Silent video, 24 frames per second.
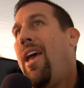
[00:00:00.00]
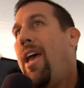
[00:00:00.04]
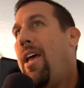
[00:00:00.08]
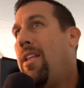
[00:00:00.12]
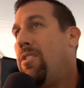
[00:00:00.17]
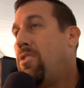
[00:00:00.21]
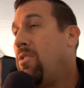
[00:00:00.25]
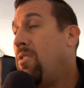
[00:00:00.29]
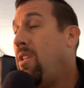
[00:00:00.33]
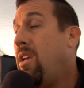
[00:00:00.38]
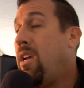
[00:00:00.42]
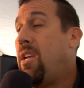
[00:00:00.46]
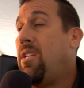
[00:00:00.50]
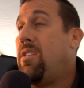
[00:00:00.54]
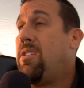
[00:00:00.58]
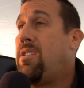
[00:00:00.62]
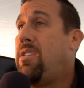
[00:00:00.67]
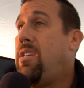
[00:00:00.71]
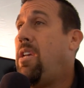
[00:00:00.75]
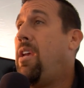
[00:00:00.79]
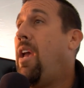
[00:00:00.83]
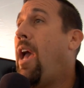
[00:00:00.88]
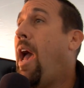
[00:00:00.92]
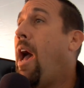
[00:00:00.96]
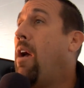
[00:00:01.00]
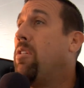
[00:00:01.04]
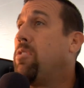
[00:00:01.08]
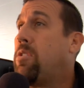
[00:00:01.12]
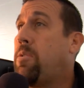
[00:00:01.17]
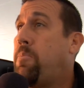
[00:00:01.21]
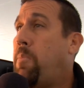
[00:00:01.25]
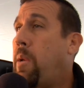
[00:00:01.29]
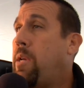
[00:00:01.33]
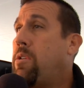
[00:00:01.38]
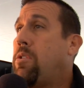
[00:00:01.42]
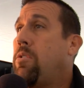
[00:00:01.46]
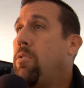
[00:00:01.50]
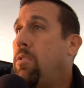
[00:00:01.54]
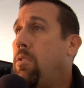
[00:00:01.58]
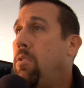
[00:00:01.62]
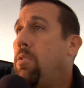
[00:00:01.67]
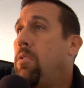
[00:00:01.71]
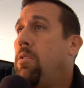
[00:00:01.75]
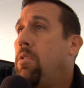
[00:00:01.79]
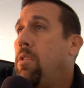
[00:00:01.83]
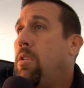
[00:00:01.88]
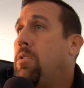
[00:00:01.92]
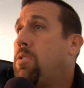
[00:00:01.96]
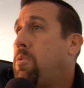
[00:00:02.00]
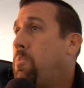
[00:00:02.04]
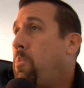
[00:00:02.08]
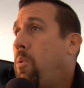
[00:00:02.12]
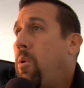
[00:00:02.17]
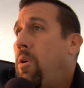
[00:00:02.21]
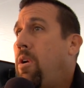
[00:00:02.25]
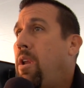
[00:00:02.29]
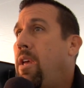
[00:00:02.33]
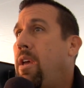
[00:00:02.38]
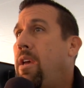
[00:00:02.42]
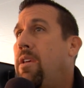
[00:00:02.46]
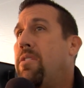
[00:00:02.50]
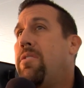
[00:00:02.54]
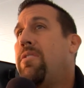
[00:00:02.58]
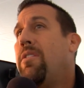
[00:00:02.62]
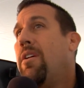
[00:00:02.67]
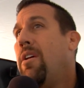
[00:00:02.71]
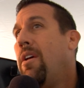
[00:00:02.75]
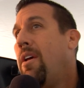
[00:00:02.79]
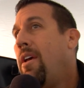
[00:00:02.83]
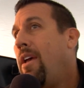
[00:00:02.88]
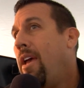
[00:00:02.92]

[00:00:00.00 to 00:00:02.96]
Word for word: and so they can see how special the sport is.